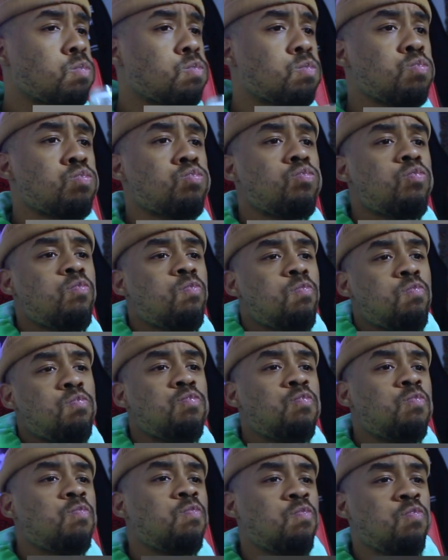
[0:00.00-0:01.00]
Mm
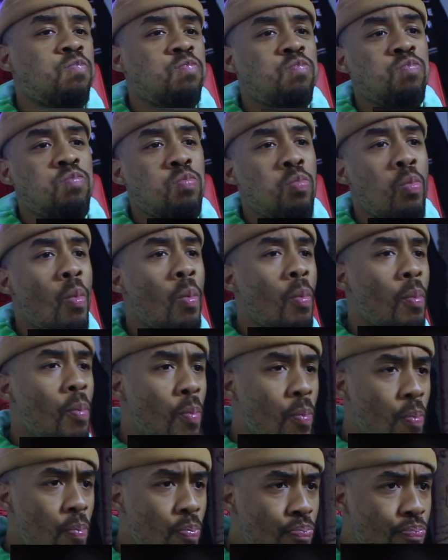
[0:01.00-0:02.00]
-mm -mm
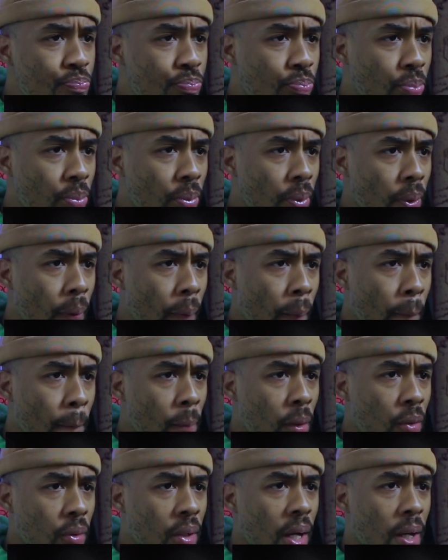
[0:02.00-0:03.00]

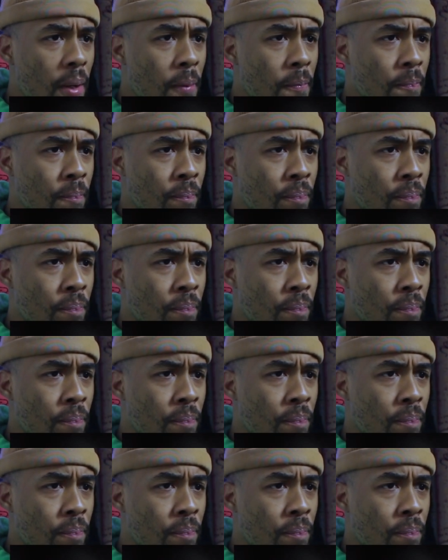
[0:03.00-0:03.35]
okay.